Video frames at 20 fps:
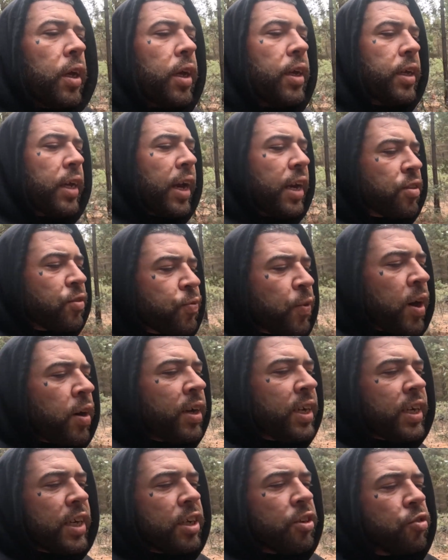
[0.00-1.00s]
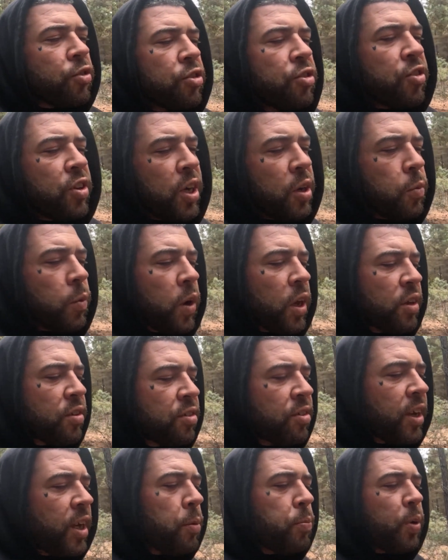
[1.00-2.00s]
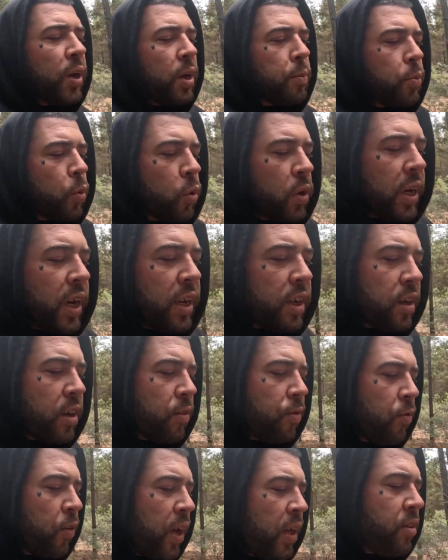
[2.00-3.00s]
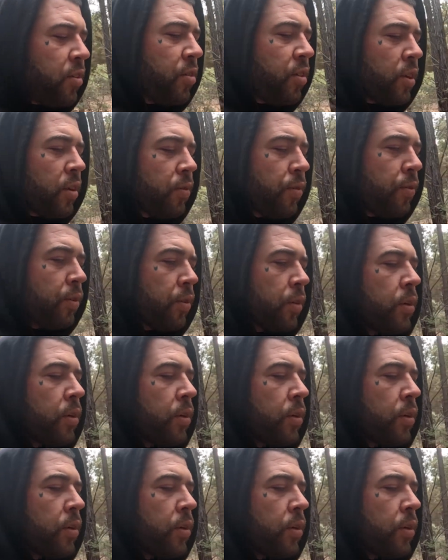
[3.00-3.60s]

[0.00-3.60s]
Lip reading: yeah, it's very interesting when I see people getting defensive